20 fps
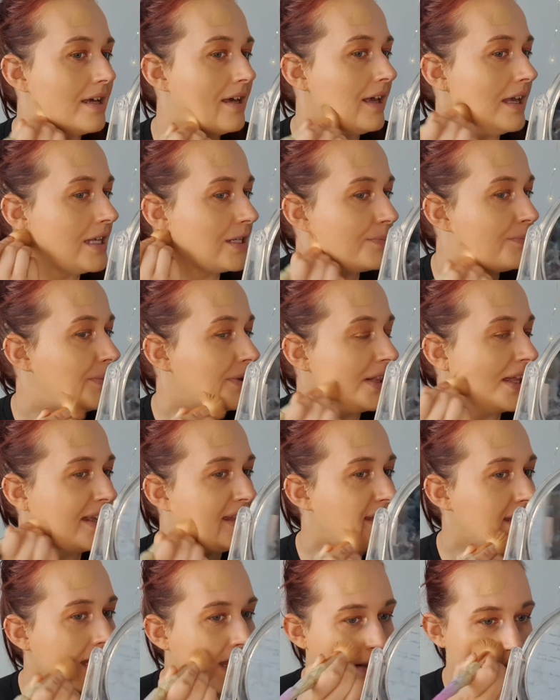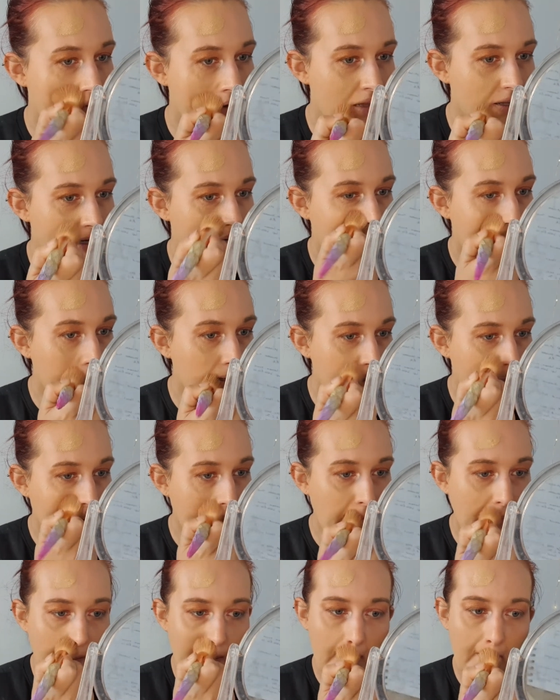It's blending in really
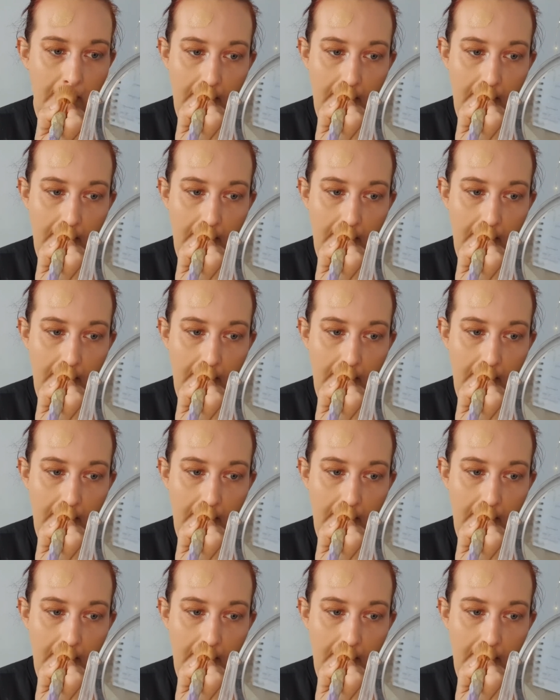nicely.